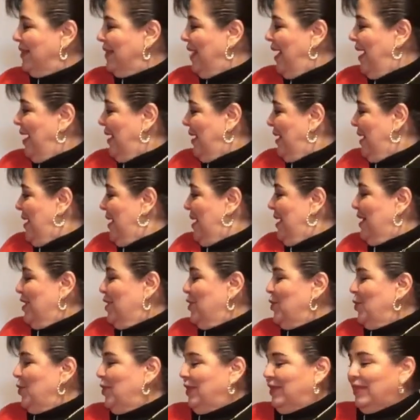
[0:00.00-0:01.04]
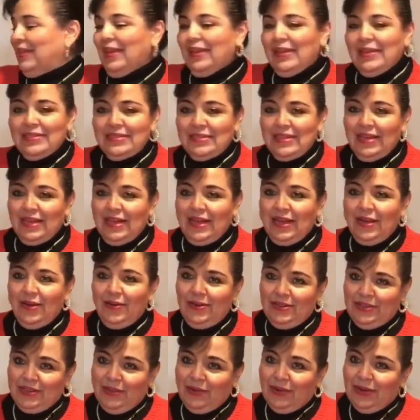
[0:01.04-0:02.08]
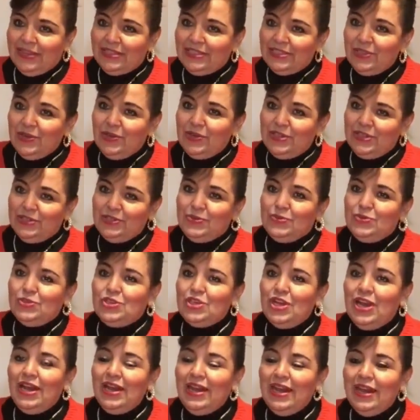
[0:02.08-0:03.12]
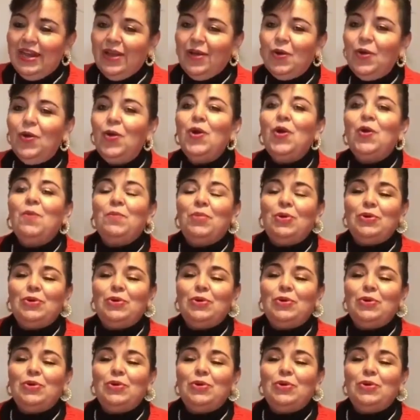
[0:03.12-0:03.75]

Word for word: and then the next Wednesday I will share the second part.